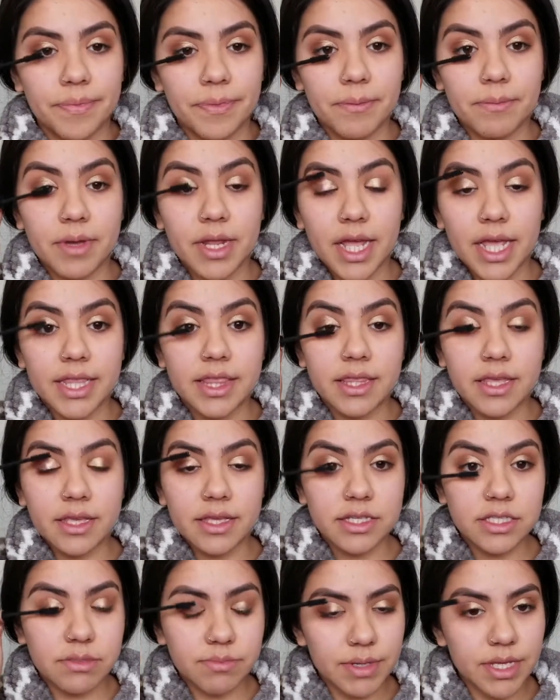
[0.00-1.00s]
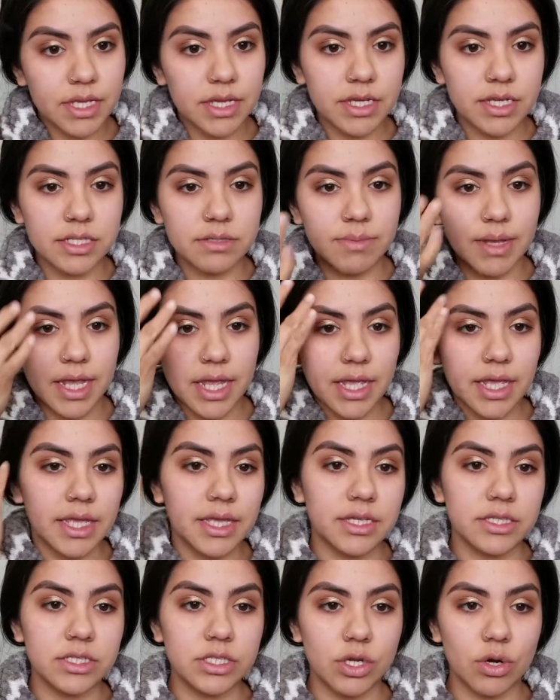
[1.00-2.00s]
But I think it's because my
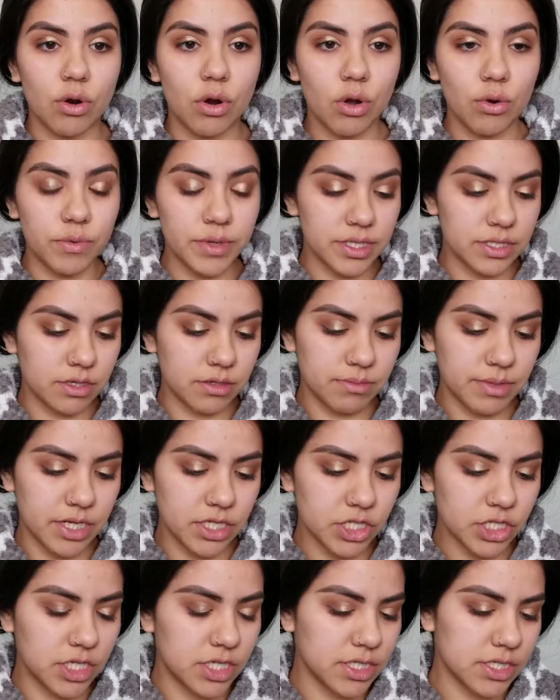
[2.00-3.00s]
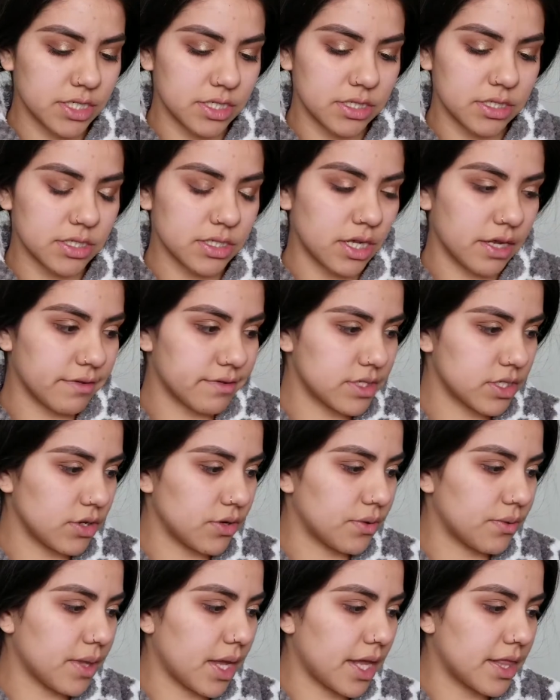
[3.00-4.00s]
hands are always on my cheeks and stuff,
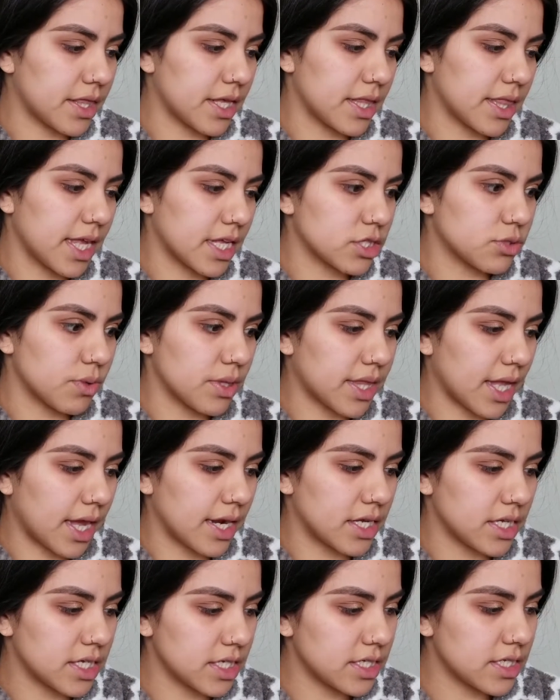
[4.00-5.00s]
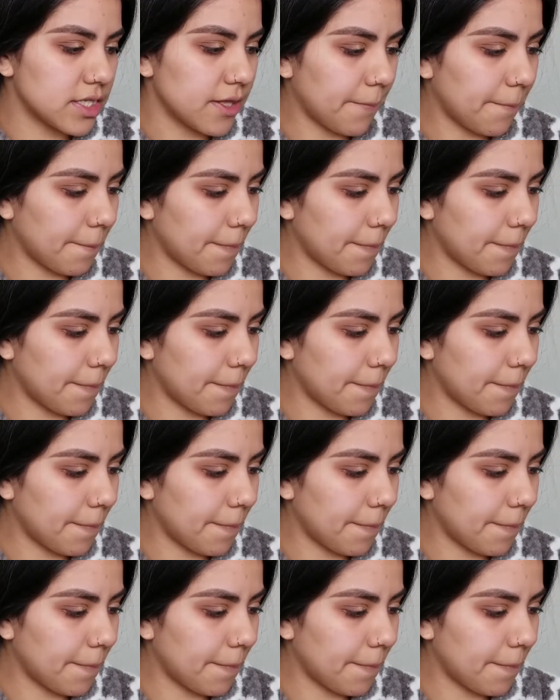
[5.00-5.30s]
so I think that's what that is.